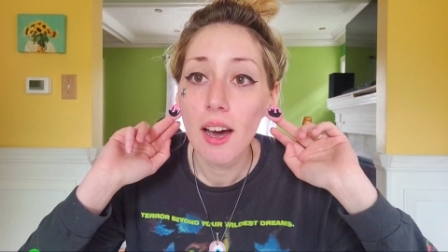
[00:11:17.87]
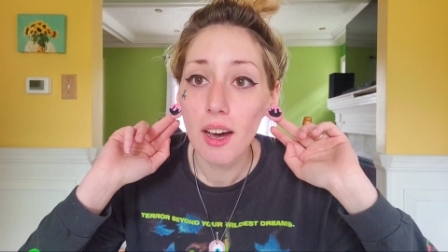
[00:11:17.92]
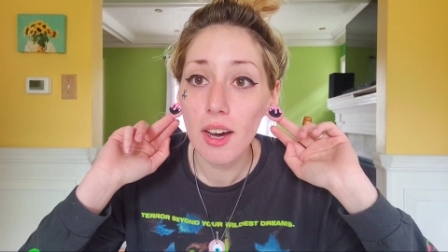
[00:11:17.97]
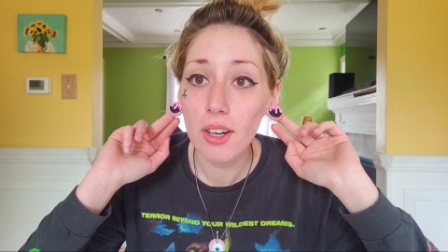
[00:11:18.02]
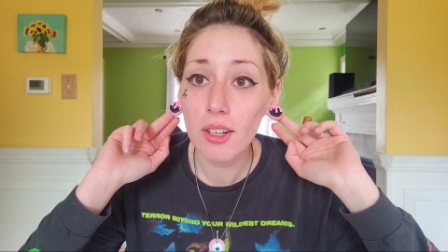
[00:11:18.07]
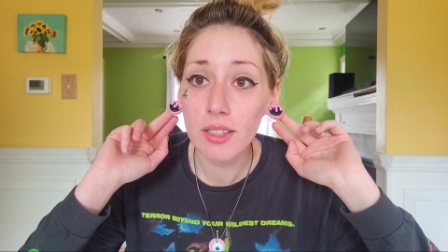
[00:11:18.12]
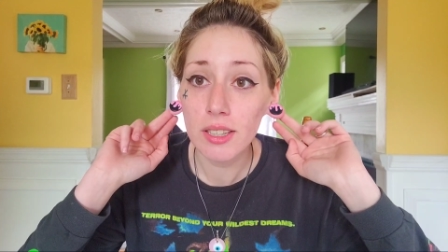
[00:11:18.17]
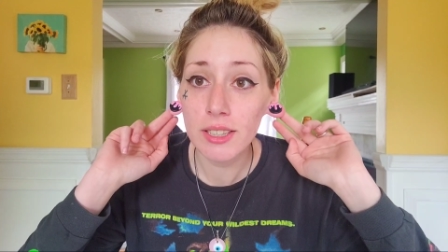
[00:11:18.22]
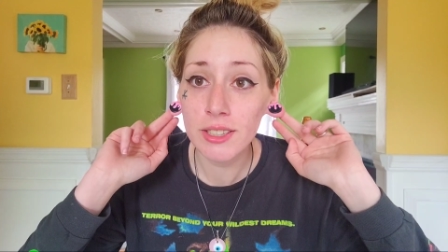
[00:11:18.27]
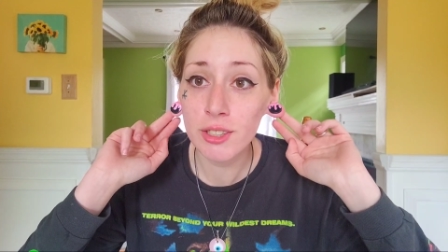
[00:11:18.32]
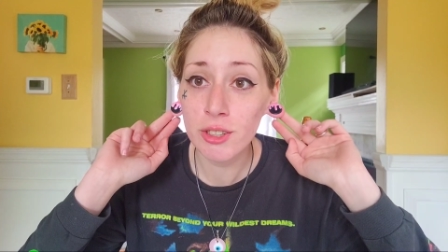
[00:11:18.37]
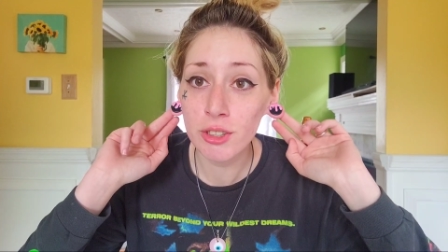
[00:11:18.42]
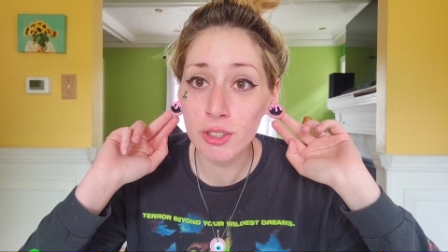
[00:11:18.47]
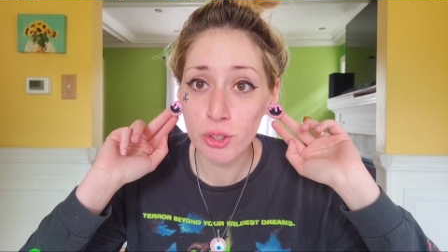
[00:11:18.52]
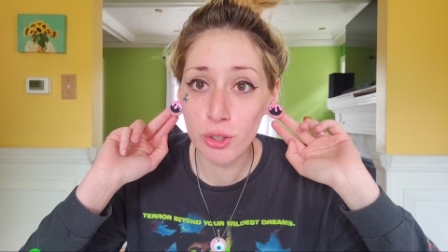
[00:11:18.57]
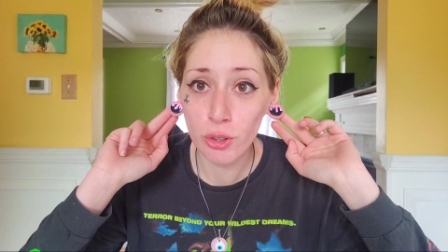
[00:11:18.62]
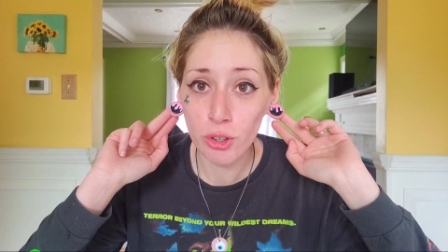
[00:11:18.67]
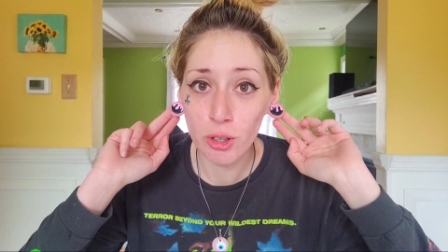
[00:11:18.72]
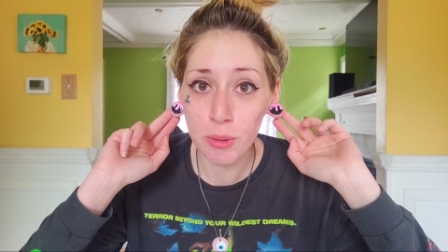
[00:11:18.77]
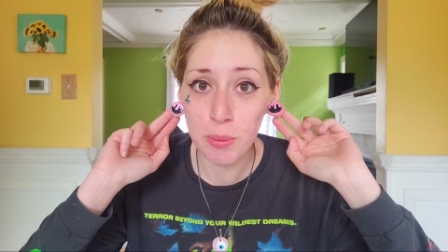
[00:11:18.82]
Oh, these are
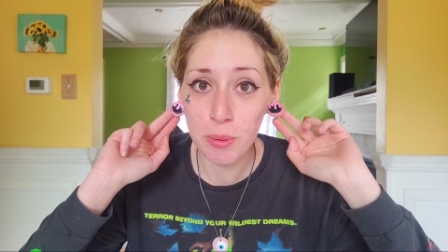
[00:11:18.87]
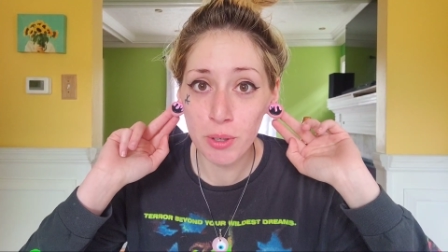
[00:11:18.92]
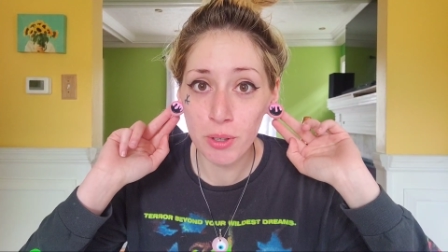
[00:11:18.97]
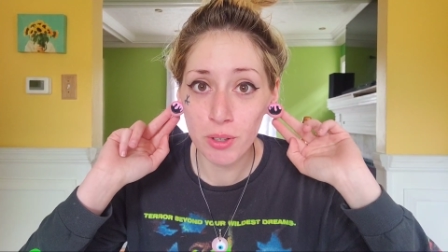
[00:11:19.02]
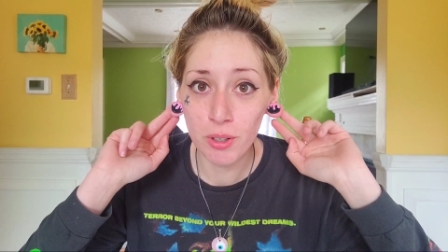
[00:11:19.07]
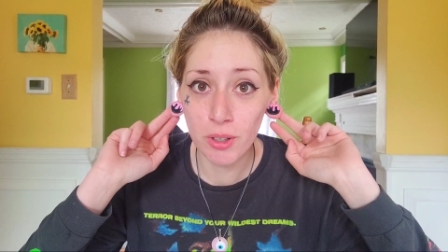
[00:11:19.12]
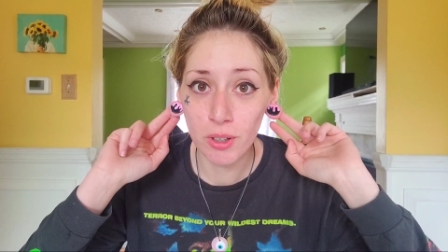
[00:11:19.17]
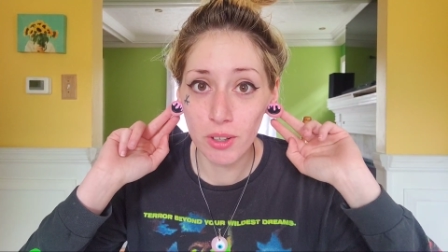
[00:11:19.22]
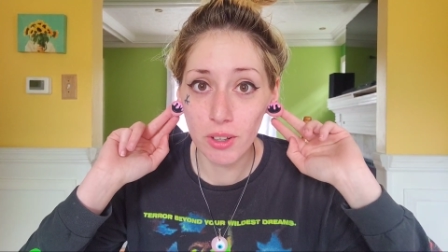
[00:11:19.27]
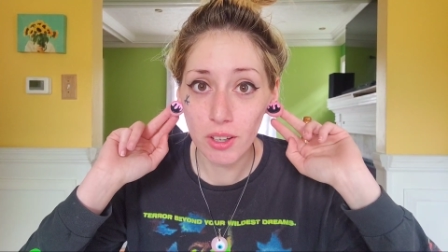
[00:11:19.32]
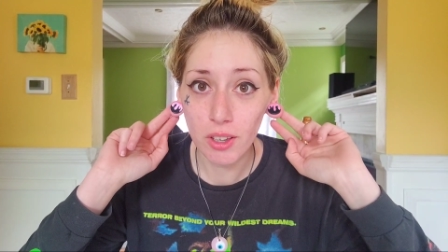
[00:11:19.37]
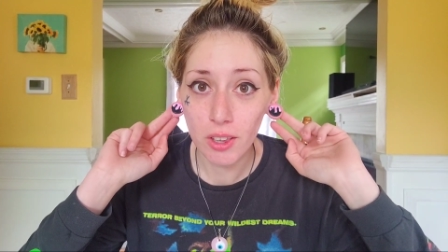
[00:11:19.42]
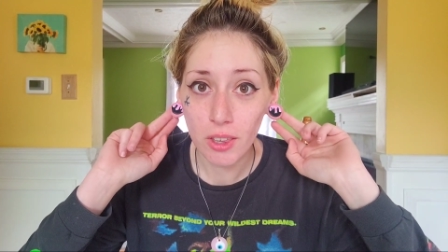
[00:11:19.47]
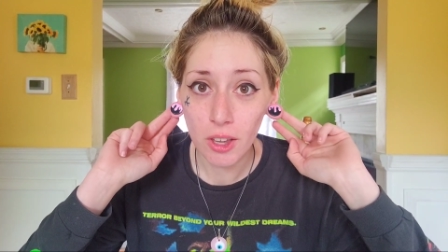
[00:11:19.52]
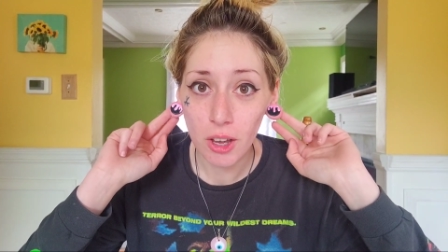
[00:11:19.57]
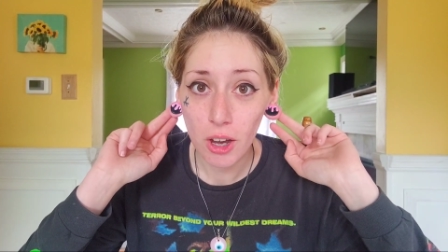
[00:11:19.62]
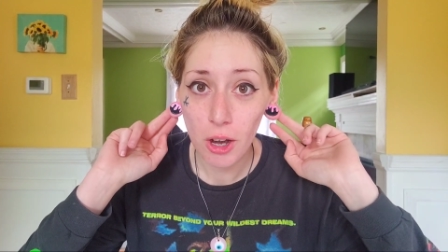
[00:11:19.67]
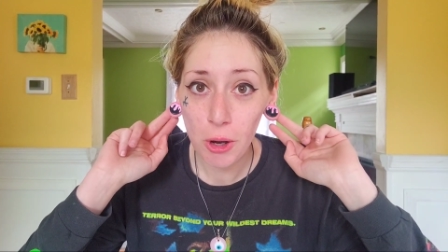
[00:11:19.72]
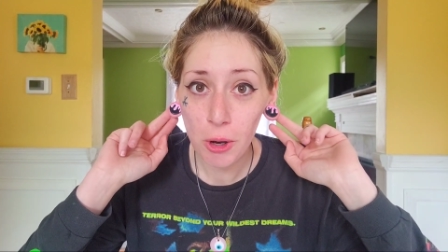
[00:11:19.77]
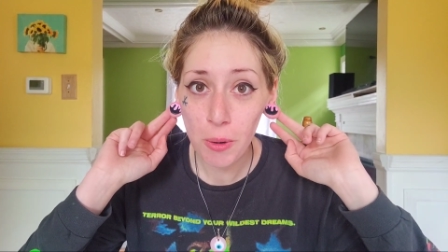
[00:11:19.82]
adorable.
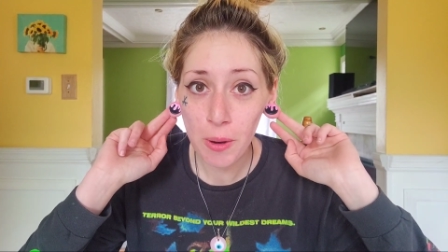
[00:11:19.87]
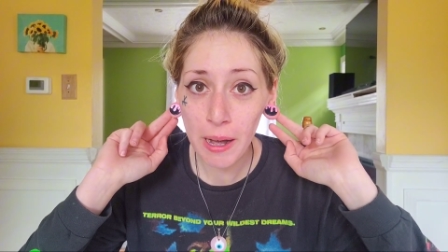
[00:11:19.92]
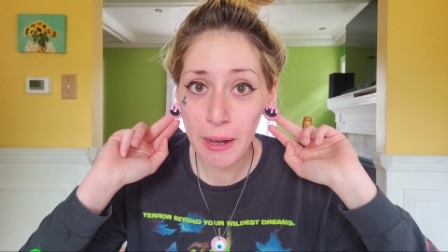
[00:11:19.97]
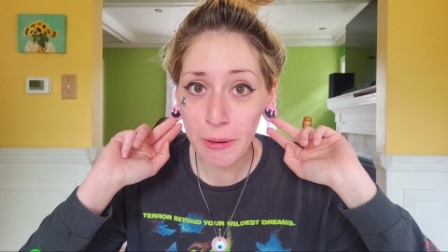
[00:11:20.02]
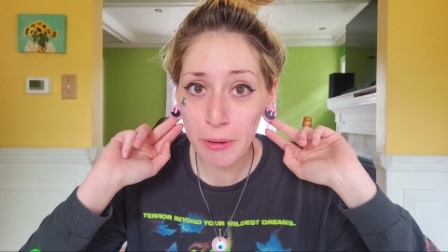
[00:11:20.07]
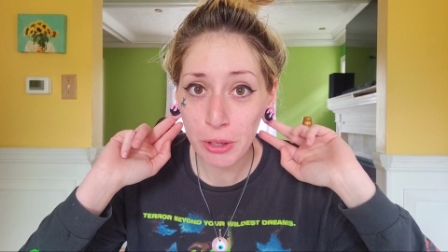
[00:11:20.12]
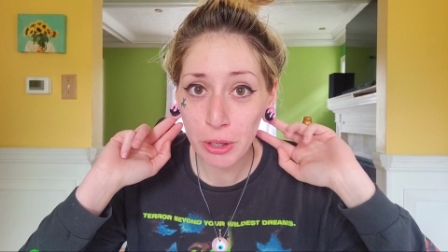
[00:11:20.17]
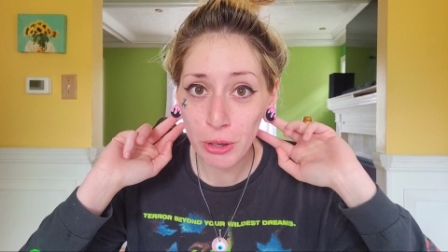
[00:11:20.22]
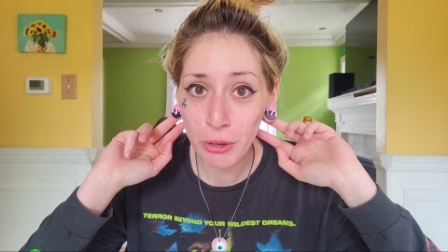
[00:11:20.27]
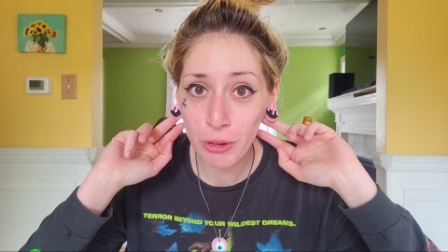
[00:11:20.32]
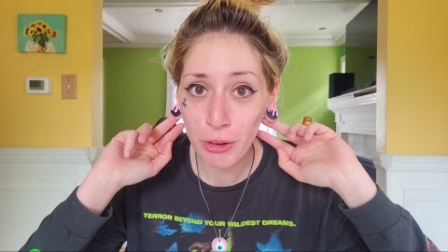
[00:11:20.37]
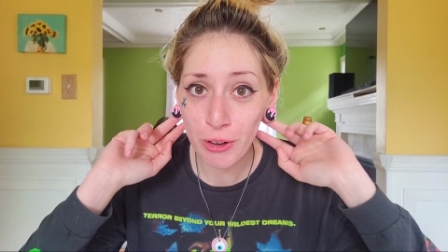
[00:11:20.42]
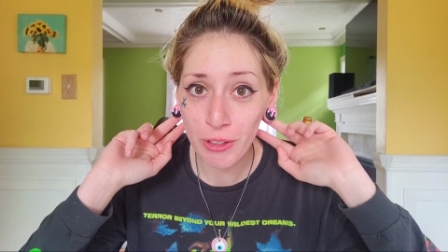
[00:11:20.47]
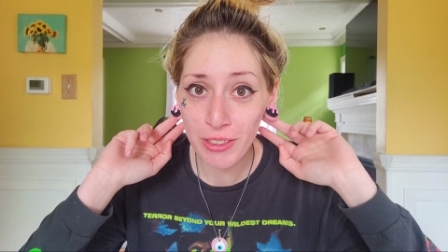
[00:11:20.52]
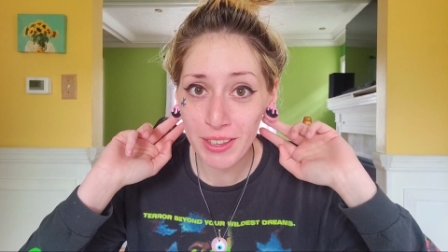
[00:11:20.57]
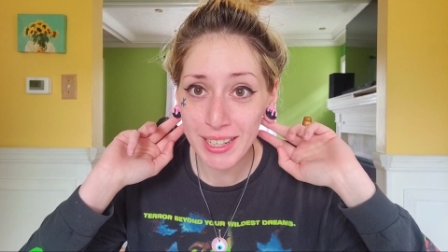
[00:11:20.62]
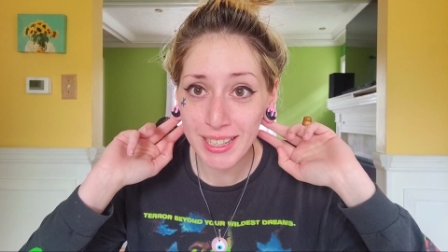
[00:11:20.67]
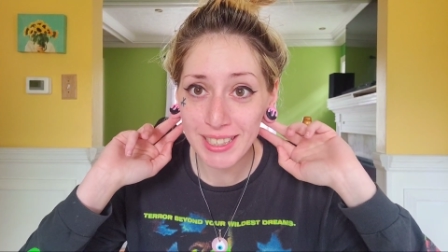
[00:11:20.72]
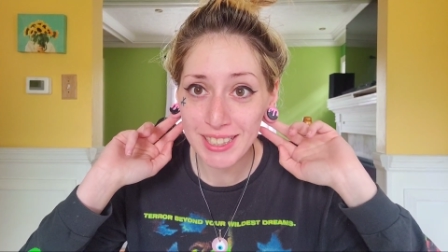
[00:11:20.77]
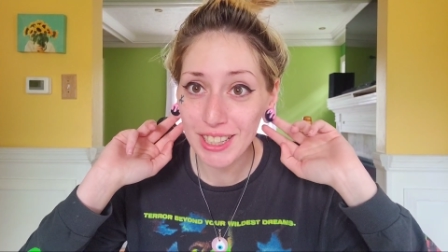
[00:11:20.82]
Oh, how cute
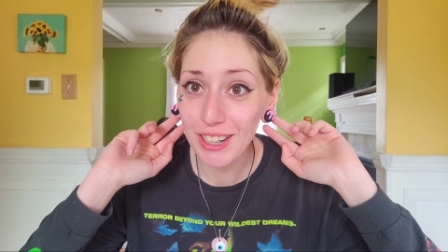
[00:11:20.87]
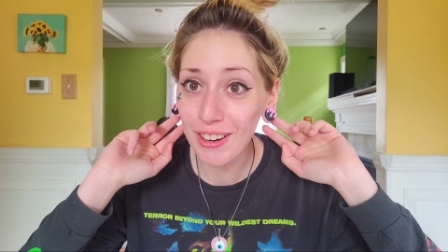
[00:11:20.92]
are these?